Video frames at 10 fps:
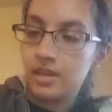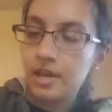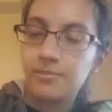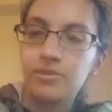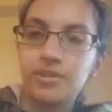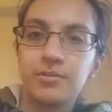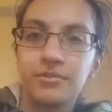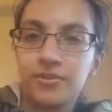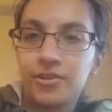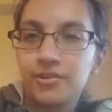I personally
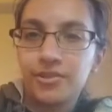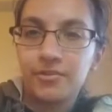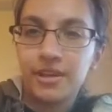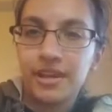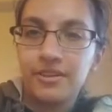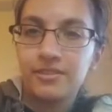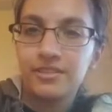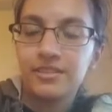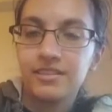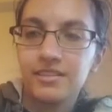prefer 3
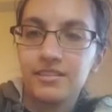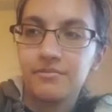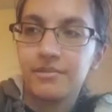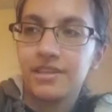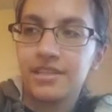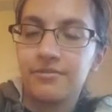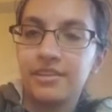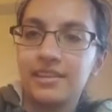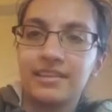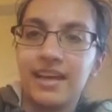ounces because I feel
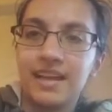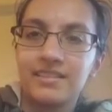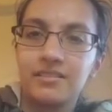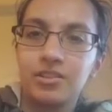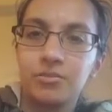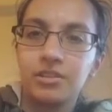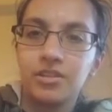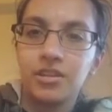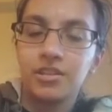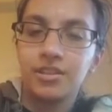like it lasts a little bit
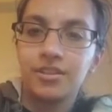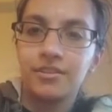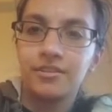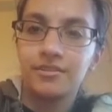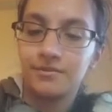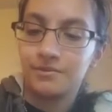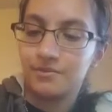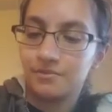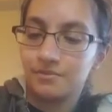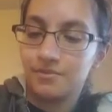longer,
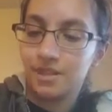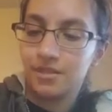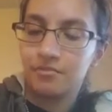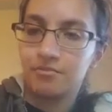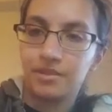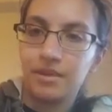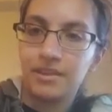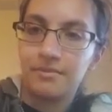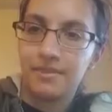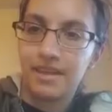but I'm
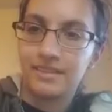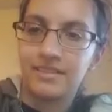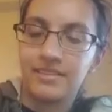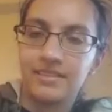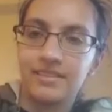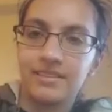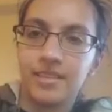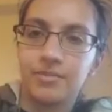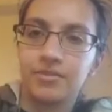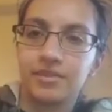not mad at this. This is a
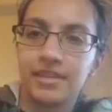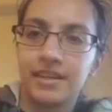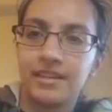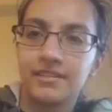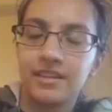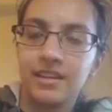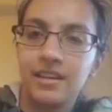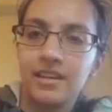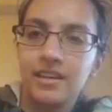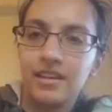typical size.
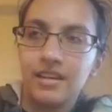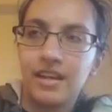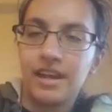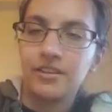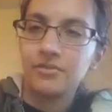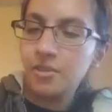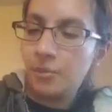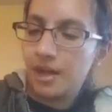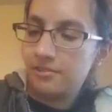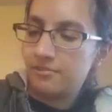I don't know
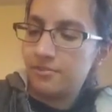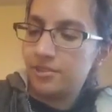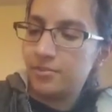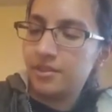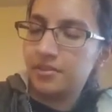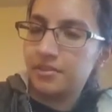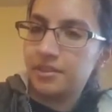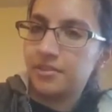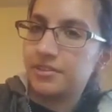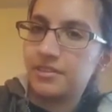why 50
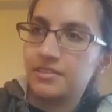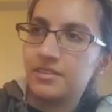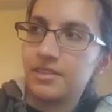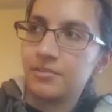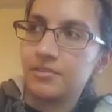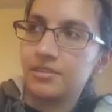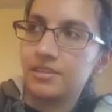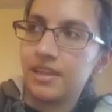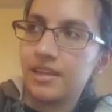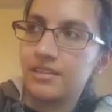milliliters is the typical
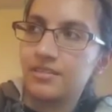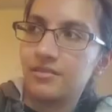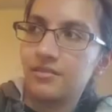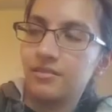size